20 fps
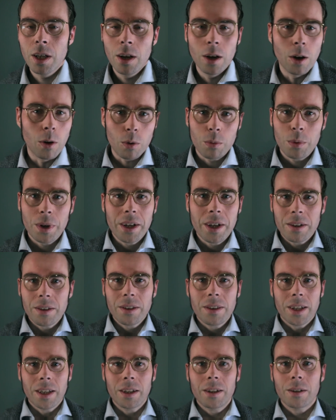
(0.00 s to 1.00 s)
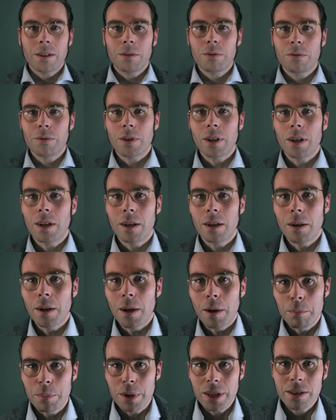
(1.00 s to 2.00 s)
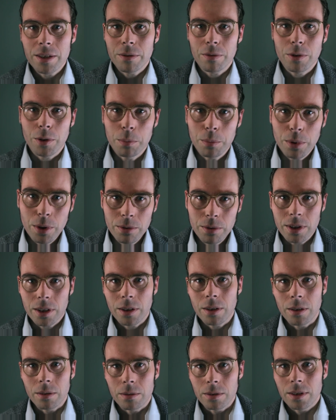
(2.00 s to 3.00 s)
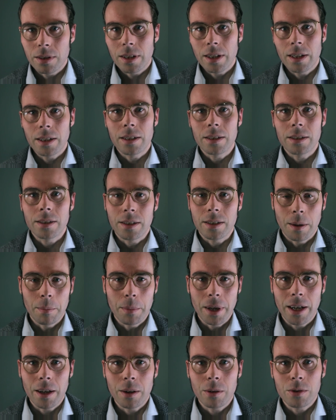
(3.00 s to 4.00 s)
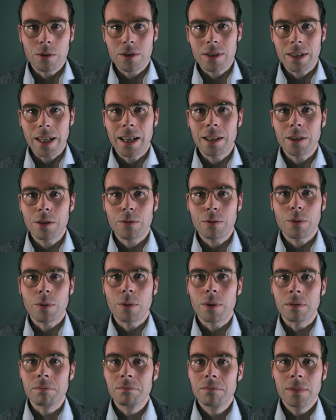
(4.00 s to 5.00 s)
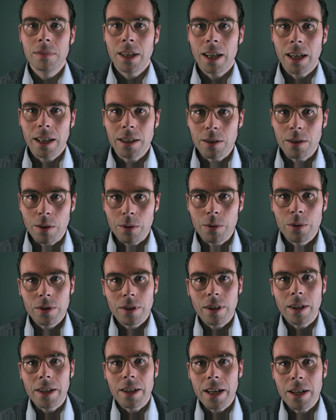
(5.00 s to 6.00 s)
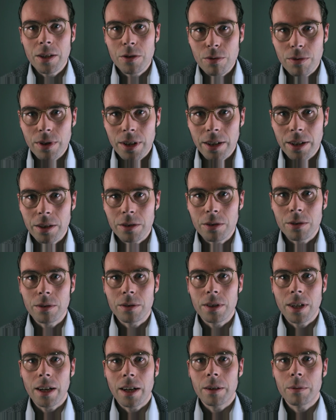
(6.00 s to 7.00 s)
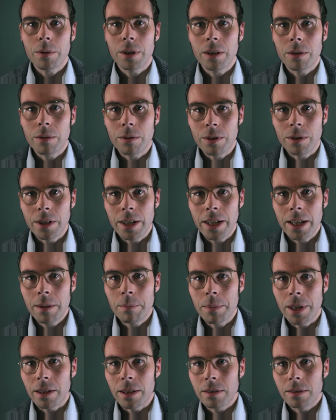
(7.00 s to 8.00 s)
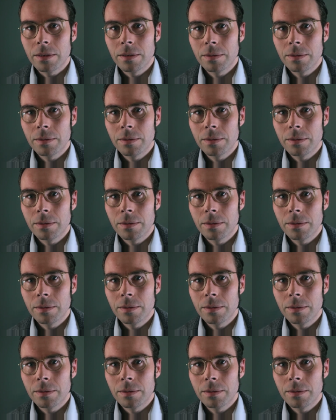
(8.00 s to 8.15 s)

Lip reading: Or we can think of a bit of computer code, that it somehow stands for, I don't know, an entry in your diary or an email.